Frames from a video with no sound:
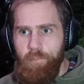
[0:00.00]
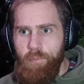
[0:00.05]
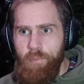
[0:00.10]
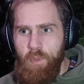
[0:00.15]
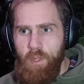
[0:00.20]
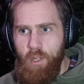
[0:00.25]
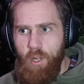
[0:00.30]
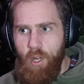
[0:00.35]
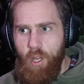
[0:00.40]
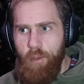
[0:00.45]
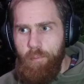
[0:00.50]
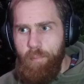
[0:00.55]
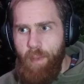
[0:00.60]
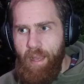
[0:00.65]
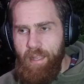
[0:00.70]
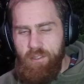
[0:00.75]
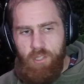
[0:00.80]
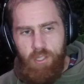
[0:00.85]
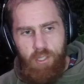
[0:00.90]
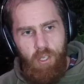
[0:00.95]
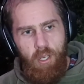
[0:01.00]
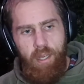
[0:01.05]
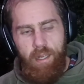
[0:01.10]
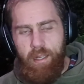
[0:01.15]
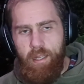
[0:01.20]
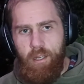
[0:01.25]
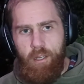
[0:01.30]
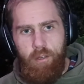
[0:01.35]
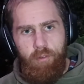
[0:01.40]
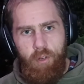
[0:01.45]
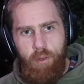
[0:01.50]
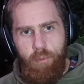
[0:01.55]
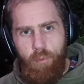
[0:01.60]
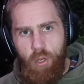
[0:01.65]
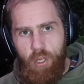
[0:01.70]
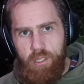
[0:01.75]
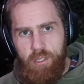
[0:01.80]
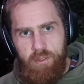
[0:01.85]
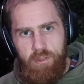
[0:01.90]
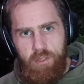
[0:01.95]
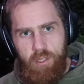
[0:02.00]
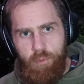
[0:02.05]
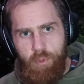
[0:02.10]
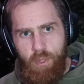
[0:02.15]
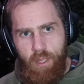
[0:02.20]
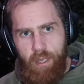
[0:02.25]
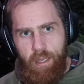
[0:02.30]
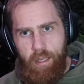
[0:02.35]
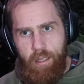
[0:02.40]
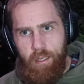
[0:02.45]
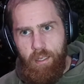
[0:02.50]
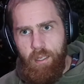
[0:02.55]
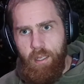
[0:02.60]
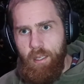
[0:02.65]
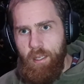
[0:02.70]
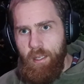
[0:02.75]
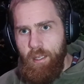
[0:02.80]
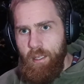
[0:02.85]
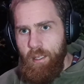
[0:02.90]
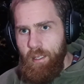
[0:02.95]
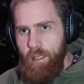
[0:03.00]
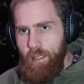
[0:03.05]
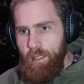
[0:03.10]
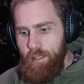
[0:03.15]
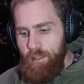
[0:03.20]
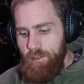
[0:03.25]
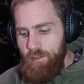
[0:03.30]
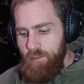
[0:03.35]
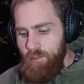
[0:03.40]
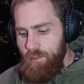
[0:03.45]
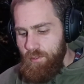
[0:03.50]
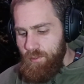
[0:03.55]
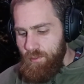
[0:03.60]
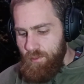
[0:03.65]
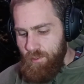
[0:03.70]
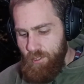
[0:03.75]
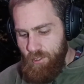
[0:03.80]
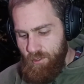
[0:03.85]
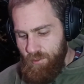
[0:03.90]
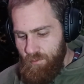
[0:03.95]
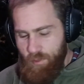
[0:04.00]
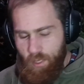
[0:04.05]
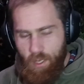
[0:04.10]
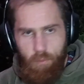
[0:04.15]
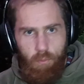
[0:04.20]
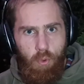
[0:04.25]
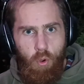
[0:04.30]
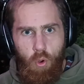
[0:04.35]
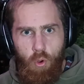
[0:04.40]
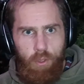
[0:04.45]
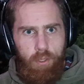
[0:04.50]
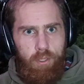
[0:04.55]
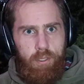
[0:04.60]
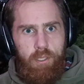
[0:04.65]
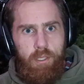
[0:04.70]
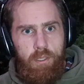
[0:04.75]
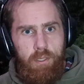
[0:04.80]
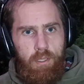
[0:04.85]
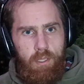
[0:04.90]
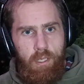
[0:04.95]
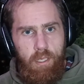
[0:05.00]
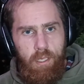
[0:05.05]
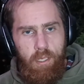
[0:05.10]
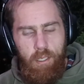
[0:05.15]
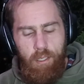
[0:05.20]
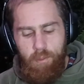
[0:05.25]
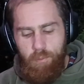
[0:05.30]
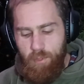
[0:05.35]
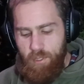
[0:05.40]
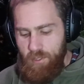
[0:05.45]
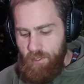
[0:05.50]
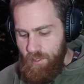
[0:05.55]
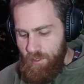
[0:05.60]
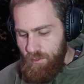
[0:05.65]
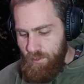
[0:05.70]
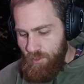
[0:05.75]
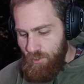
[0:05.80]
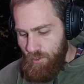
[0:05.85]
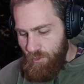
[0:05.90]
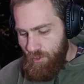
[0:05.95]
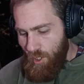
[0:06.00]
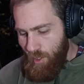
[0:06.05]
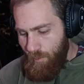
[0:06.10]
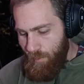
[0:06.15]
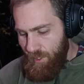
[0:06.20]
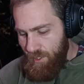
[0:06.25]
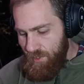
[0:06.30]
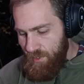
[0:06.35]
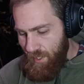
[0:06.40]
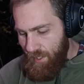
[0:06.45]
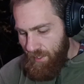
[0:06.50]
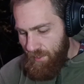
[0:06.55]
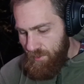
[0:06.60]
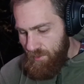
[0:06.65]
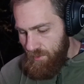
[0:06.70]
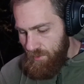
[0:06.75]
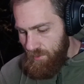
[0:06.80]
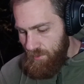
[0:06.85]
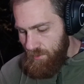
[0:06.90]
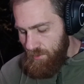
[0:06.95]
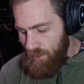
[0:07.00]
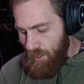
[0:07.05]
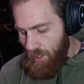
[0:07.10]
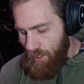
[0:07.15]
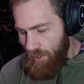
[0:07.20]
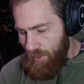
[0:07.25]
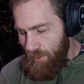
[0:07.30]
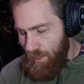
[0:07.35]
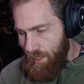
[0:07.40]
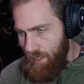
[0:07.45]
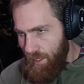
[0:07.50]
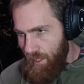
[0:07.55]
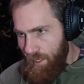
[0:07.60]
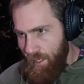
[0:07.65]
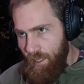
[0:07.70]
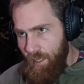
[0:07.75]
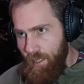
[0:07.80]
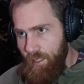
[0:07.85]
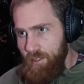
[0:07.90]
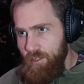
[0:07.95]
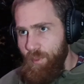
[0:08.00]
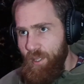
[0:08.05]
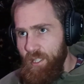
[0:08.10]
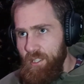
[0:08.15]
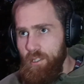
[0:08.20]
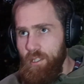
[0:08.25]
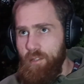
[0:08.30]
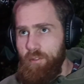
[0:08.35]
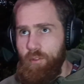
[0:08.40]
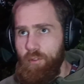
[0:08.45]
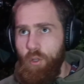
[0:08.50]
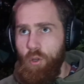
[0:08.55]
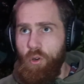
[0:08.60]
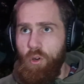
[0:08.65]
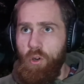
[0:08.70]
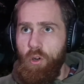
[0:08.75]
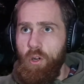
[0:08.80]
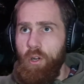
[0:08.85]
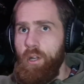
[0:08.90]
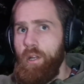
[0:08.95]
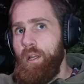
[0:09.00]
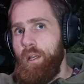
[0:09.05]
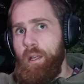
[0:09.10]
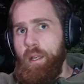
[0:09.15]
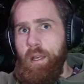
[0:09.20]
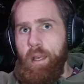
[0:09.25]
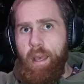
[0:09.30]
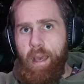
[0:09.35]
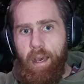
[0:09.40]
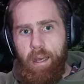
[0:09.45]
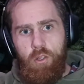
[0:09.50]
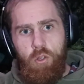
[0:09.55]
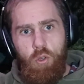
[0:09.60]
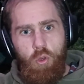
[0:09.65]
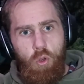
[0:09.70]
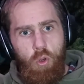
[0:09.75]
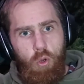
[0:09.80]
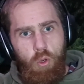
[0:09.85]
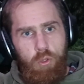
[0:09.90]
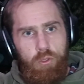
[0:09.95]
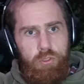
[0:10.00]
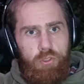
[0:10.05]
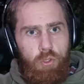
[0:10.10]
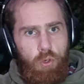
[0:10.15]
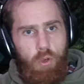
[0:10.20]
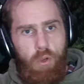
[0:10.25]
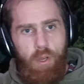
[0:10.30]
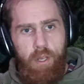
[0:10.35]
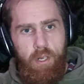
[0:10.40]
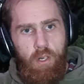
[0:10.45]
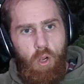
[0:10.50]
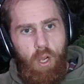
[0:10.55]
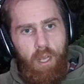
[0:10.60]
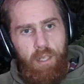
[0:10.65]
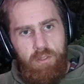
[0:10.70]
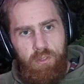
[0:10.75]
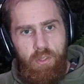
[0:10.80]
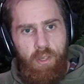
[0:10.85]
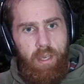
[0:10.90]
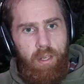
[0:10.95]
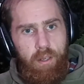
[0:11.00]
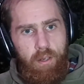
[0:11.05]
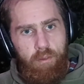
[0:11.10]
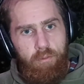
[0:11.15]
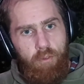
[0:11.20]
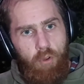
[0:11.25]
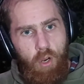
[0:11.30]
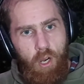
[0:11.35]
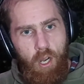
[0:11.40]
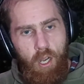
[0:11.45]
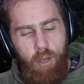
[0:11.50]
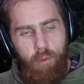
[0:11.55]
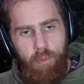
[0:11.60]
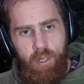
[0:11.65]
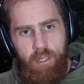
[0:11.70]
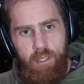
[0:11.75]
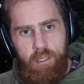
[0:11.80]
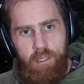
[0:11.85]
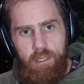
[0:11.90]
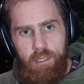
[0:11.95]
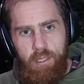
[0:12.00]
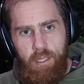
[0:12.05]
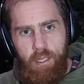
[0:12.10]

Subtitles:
you know, basic idea of an emergency plan is just important. It's good common sense. So especially if you're outdoors or in an isolated environment,